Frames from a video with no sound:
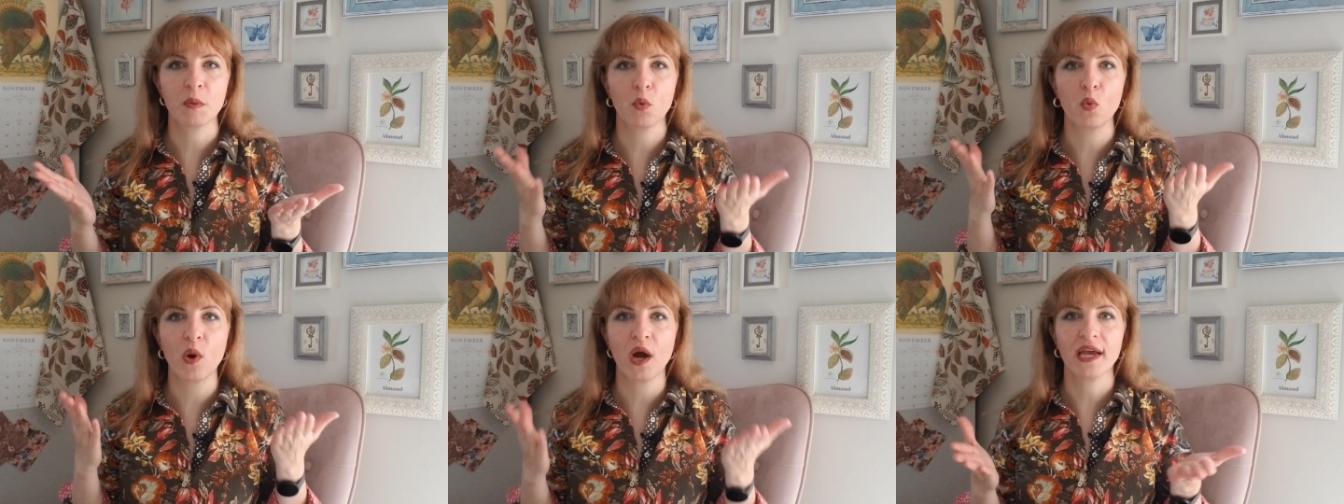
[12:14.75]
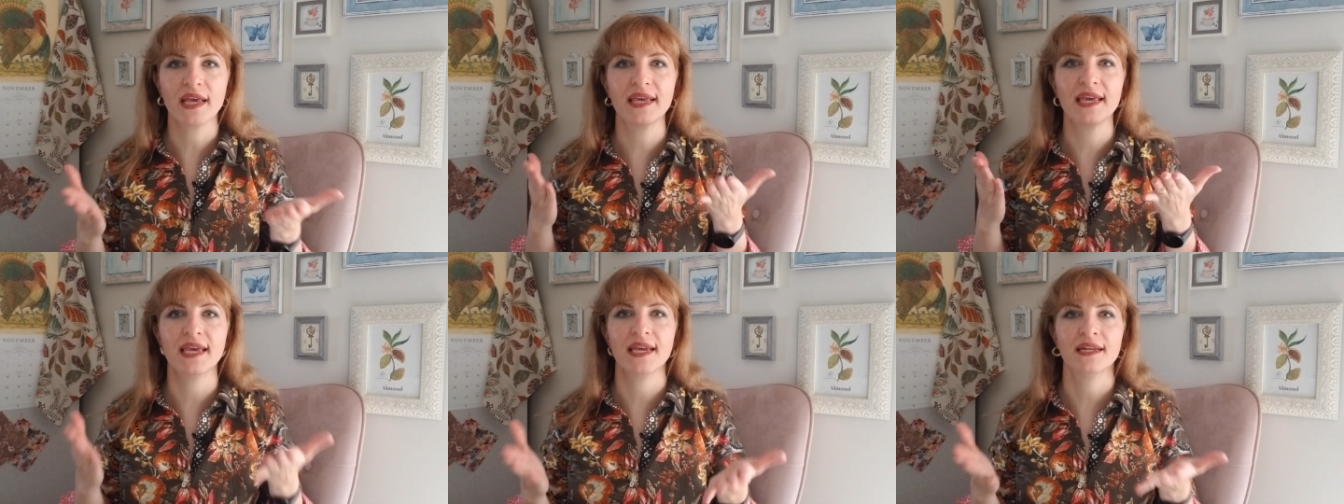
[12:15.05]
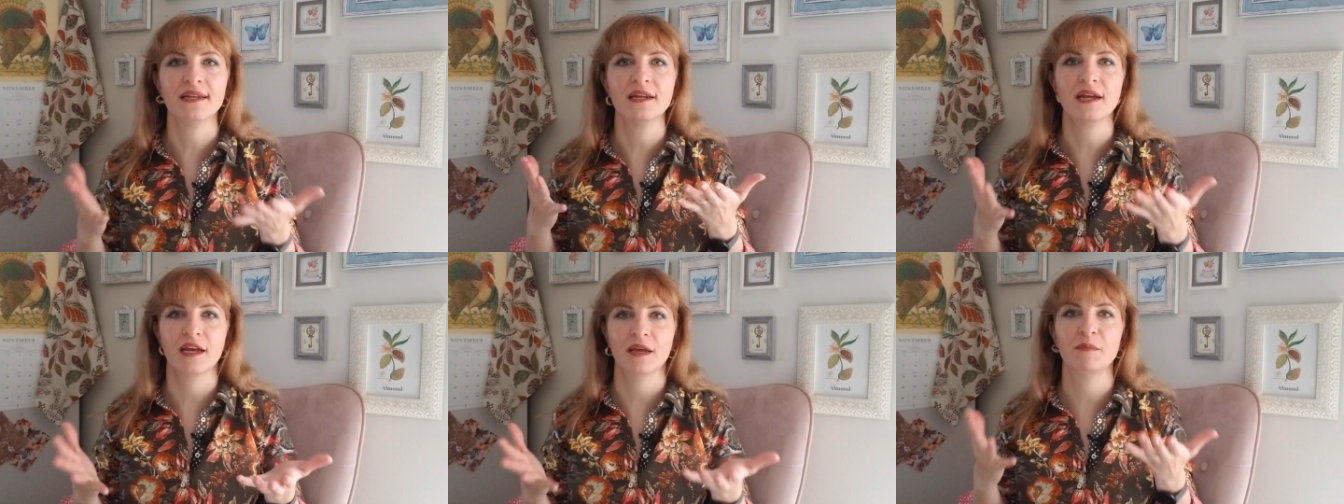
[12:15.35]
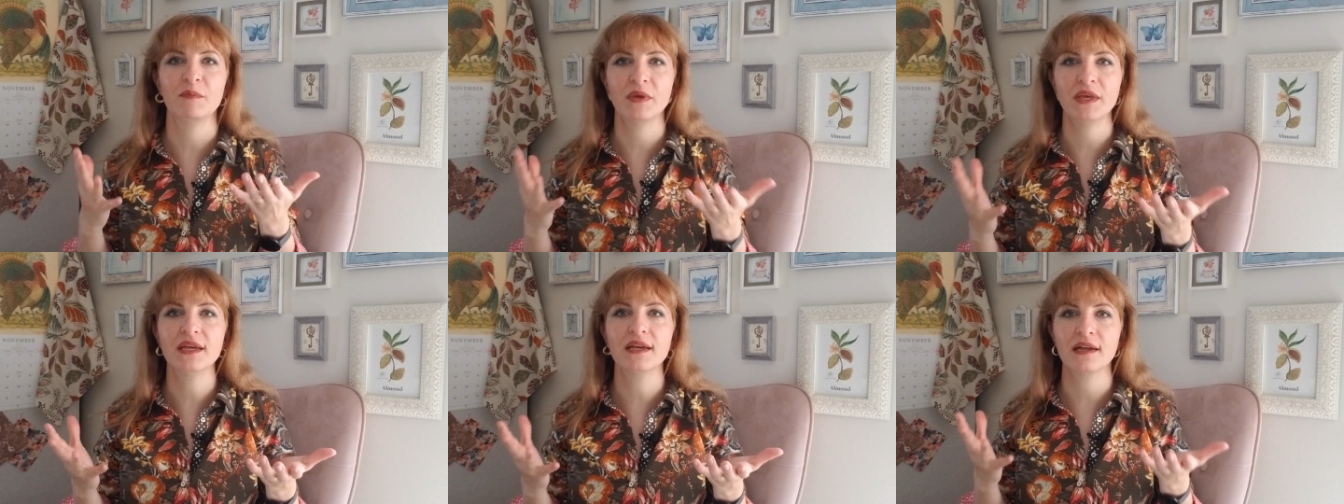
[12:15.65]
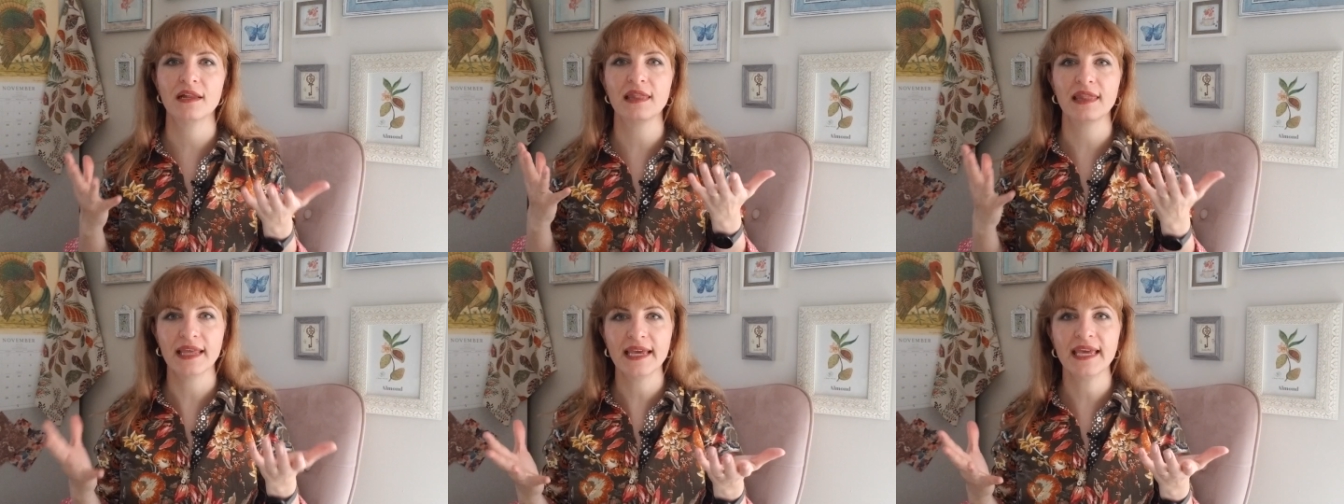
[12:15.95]
Why can't I pick
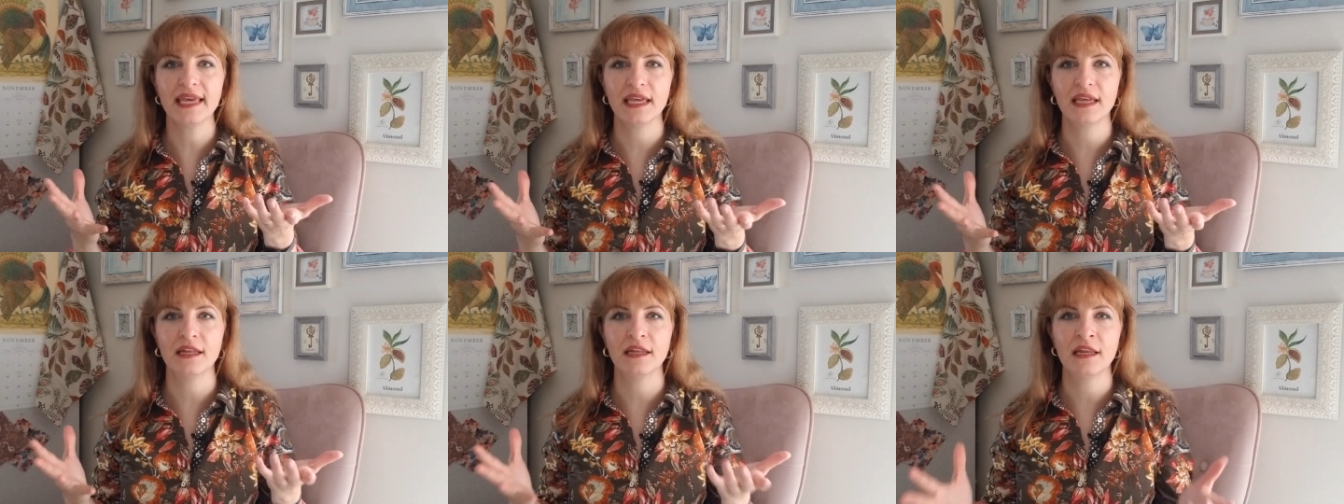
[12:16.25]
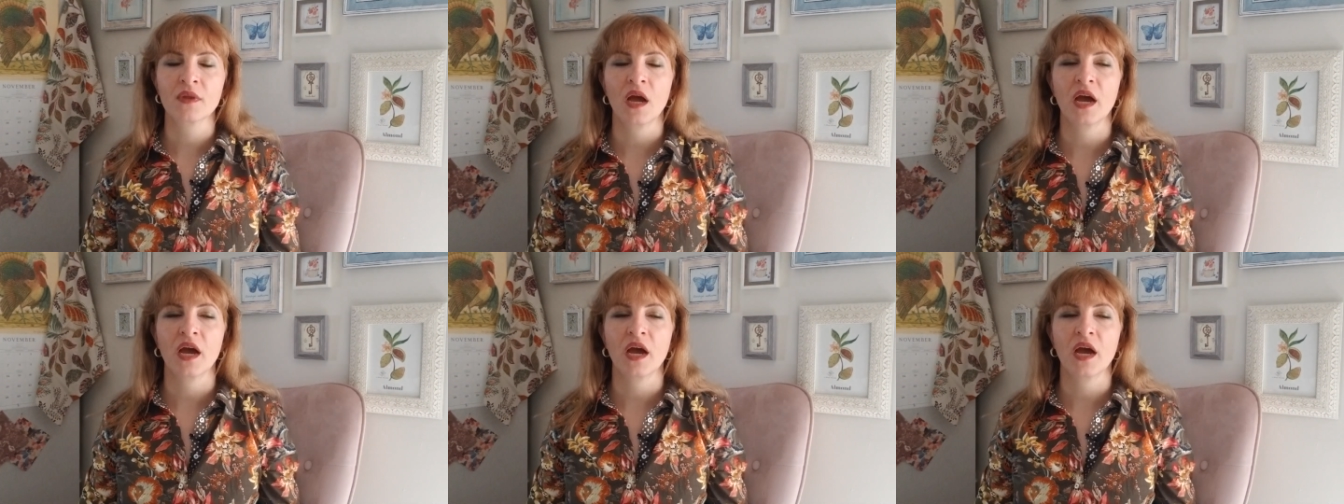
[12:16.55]
a lane?